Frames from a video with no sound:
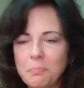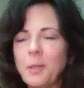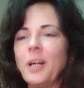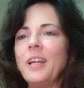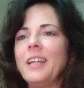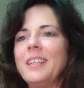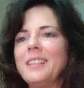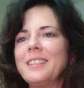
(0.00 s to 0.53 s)

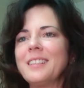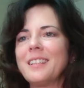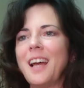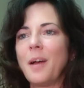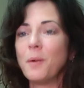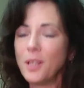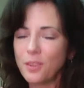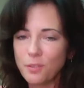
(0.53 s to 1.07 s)
But
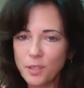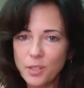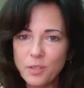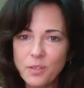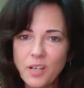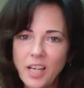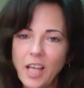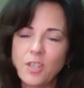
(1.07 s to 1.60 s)
I went
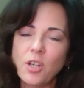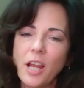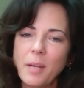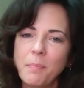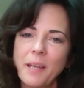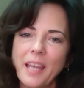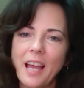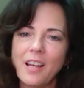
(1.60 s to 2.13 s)
through and I tried to
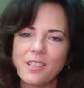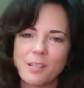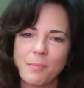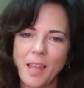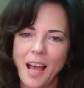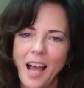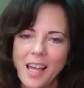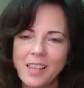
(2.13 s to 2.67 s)
pick out some of
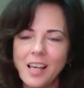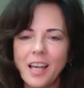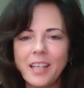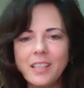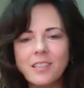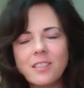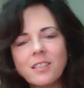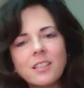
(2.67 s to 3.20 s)
the
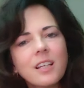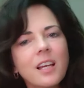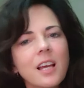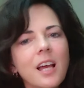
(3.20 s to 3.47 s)
highlights.